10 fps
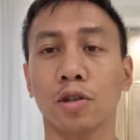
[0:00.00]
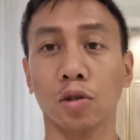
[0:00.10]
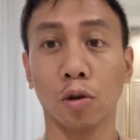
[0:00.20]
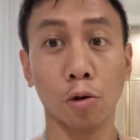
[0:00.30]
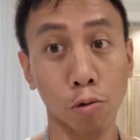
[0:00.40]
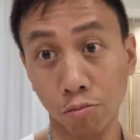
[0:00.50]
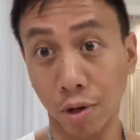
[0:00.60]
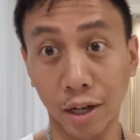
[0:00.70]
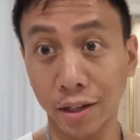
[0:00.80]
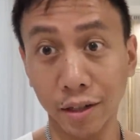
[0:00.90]
So
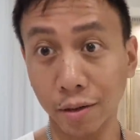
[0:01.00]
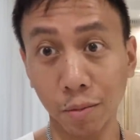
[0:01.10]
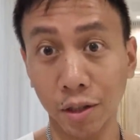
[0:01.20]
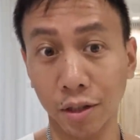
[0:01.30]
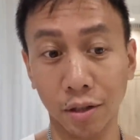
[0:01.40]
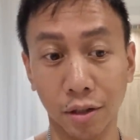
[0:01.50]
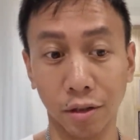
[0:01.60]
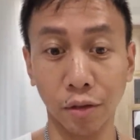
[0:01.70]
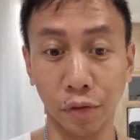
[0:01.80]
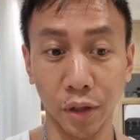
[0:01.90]
I guess I'm going to
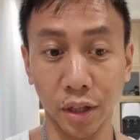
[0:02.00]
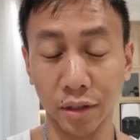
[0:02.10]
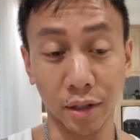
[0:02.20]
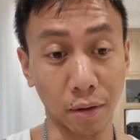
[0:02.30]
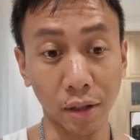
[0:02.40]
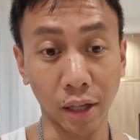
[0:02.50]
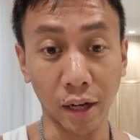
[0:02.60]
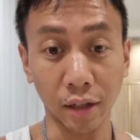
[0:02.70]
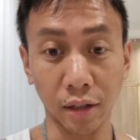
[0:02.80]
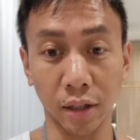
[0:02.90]
continue feeding
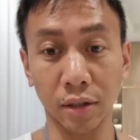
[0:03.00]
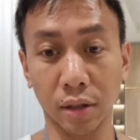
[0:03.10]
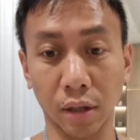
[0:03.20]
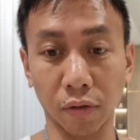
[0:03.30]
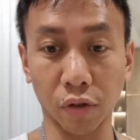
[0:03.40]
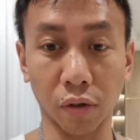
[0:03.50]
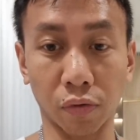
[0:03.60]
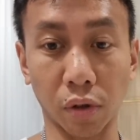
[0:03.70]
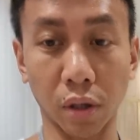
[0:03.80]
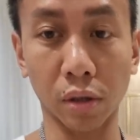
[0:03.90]
Cerelac instead of
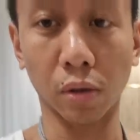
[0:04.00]
converting